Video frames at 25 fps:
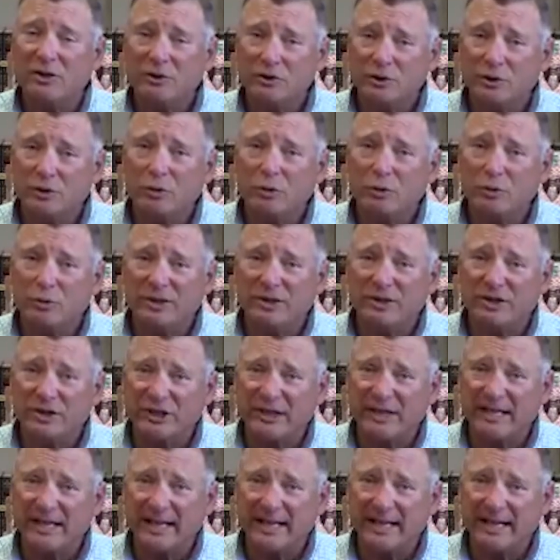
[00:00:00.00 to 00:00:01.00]
to
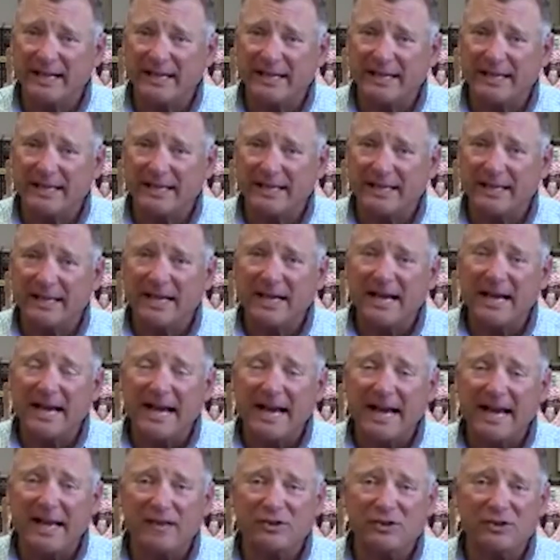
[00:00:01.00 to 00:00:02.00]
Christianity
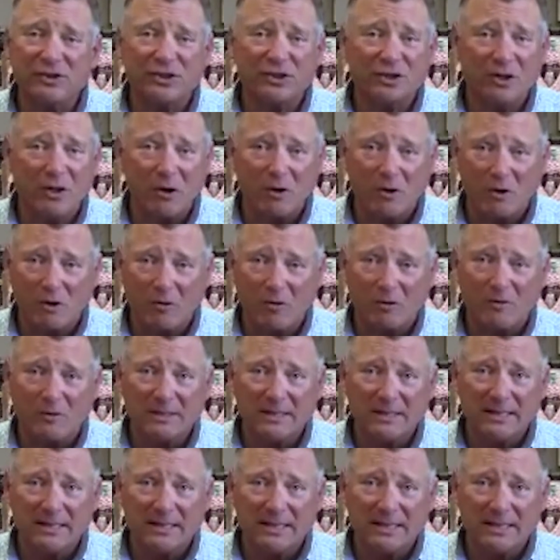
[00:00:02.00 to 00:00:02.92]
as Saul.